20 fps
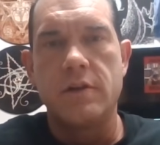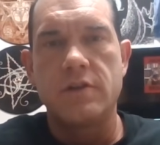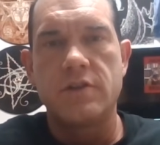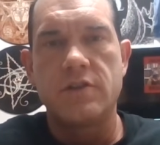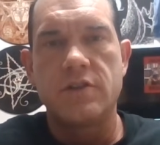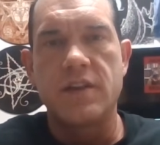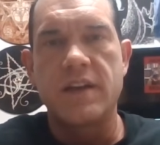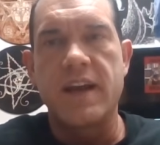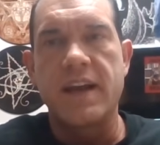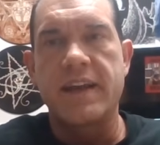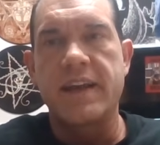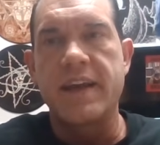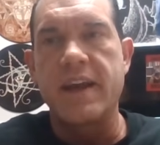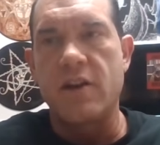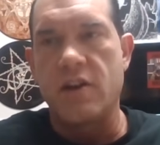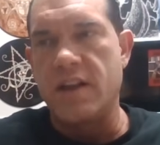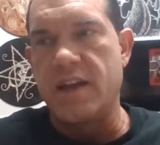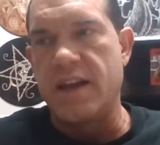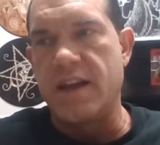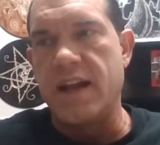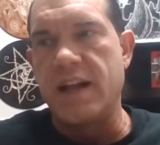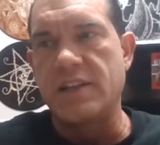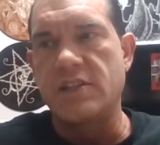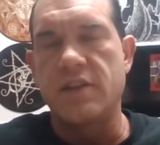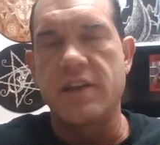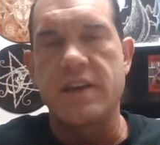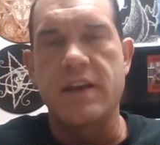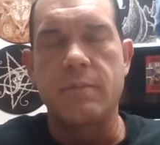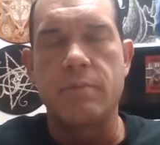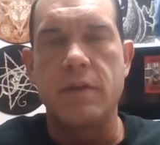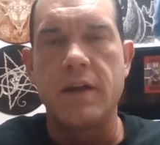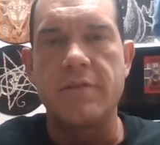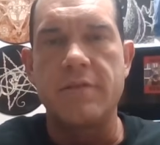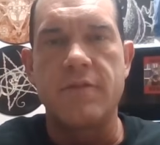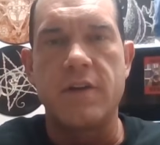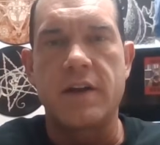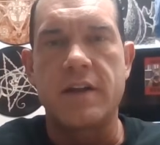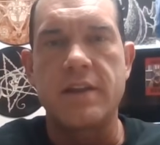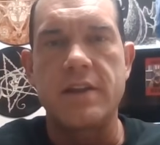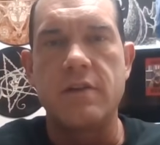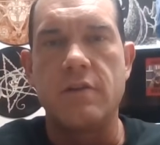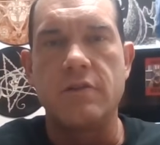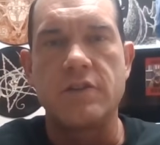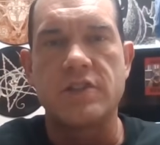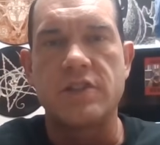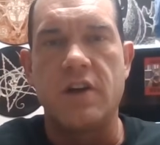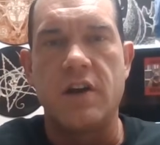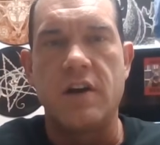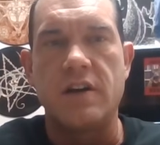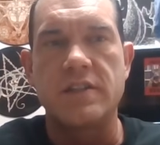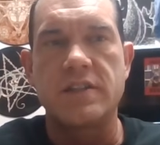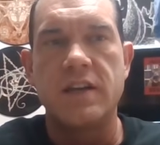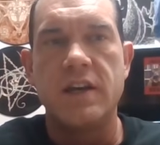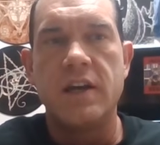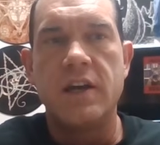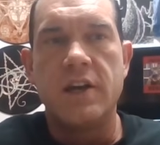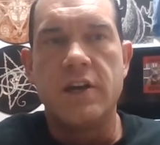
So they got to carry that on so they can play fucking the old songs.